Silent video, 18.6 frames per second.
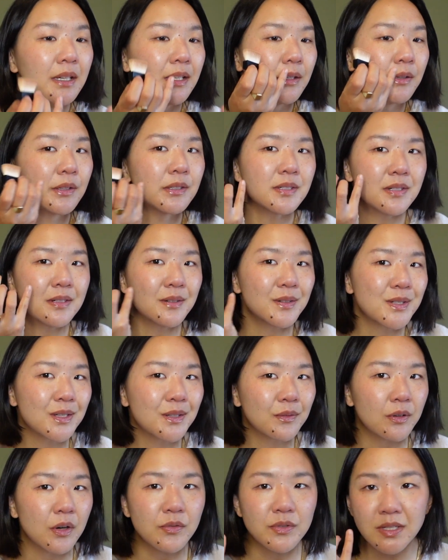You can still see the
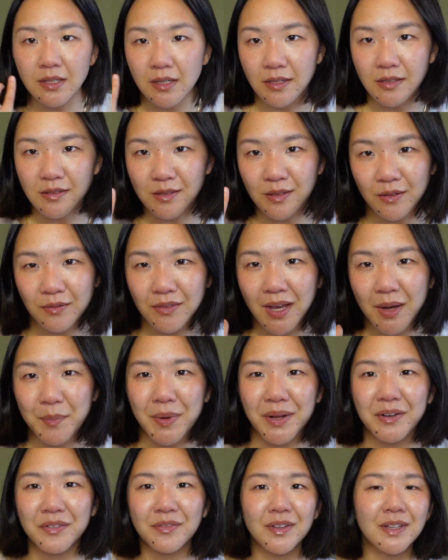rosiness of that
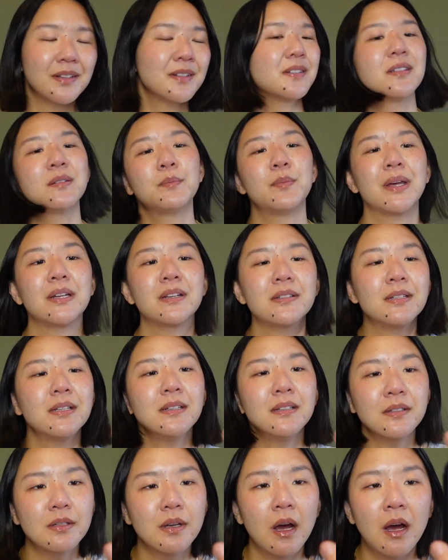Benefit
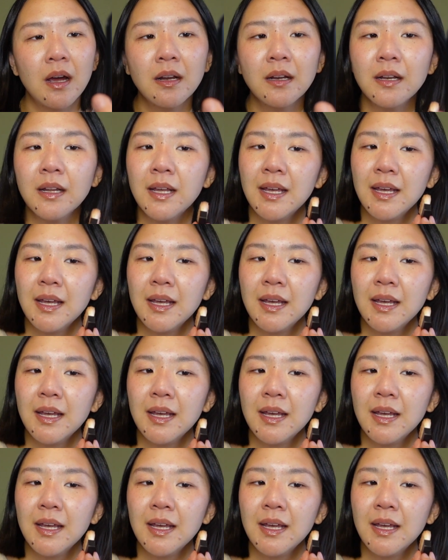Benetint on,